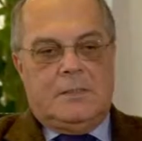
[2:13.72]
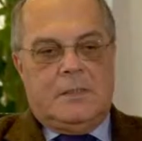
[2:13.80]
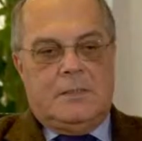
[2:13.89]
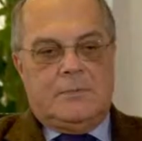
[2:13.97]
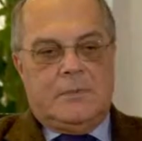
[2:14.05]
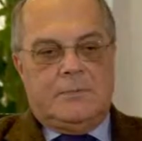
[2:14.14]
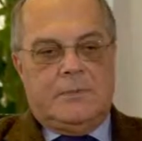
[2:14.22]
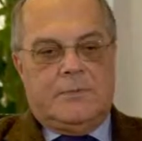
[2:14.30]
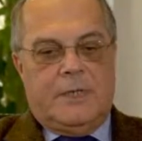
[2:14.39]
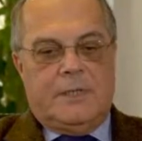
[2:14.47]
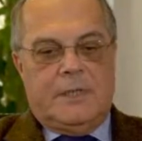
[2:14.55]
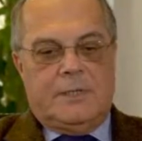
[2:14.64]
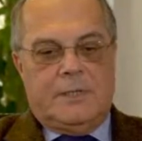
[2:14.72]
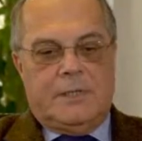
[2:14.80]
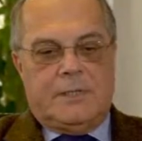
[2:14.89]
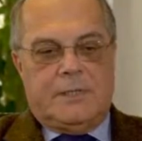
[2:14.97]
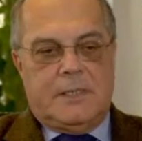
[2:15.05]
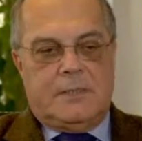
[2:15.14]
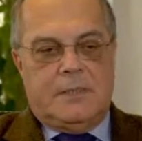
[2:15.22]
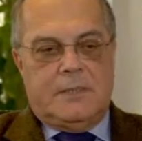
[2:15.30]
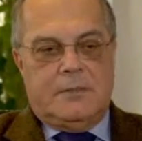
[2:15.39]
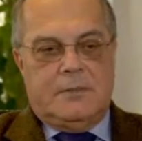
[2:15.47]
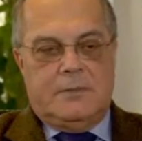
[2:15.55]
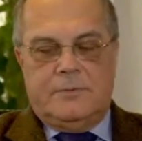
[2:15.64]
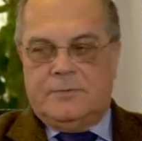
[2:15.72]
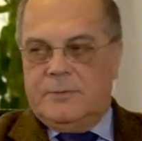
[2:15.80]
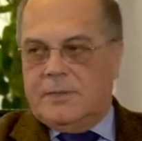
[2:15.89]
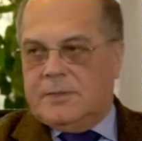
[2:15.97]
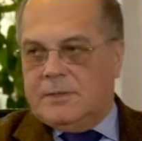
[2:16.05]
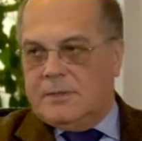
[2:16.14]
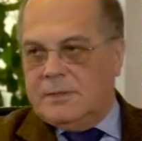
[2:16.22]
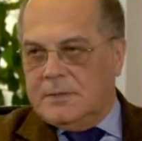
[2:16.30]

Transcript: In terms of the financial sector, no effect.